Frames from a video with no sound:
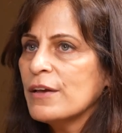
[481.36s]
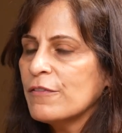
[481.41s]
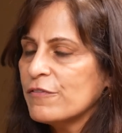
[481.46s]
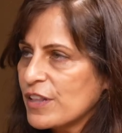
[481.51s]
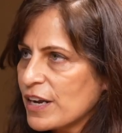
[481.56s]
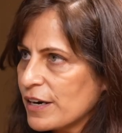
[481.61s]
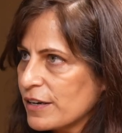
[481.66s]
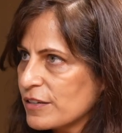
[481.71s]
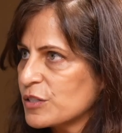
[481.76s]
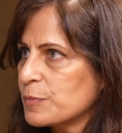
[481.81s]

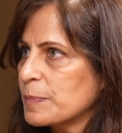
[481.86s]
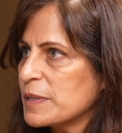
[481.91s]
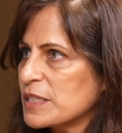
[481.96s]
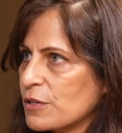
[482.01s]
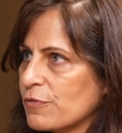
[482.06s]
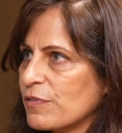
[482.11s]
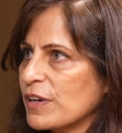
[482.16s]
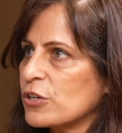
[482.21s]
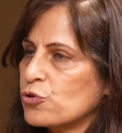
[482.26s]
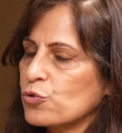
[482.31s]
that are
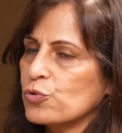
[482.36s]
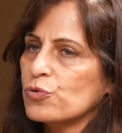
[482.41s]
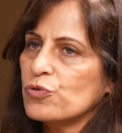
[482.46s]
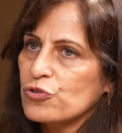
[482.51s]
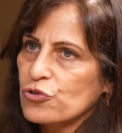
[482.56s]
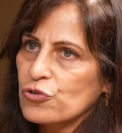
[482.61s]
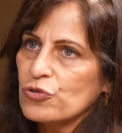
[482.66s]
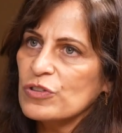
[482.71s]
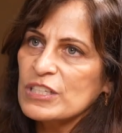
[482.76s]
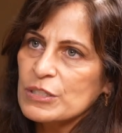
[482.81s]
specific to
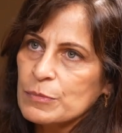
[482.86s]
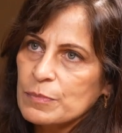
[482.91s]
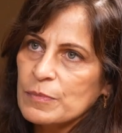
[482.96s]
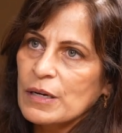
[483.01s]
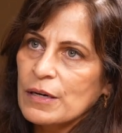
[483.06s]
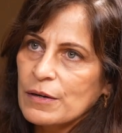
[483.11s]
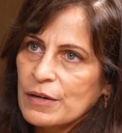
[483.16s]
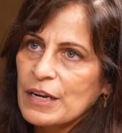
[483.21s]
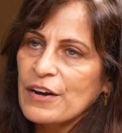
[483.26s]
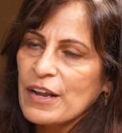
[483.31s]
this
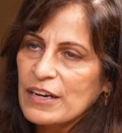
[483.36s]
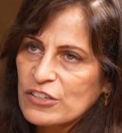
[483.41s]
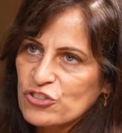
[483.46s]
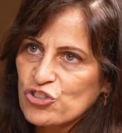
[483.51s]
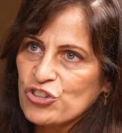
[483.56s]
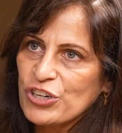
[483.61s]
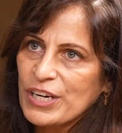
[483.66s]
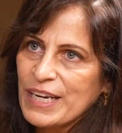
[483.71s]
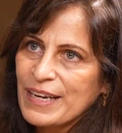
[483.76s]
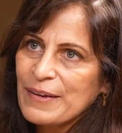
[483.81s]

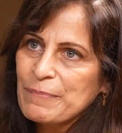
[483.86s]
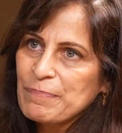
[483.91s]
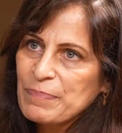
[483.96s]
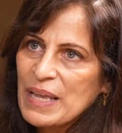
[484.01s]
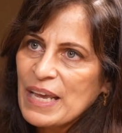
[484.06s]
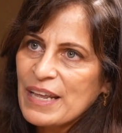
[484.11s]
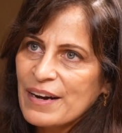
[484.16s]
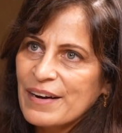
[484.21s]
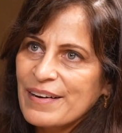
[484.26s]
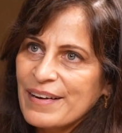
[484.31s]
industry
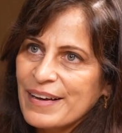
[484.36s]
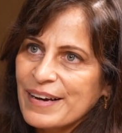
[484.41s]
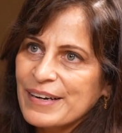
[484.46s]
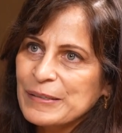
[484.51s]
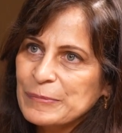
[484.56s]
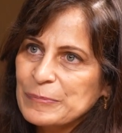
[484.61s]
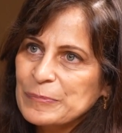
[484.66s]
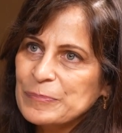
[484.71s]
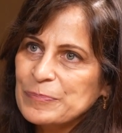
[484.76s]
in India.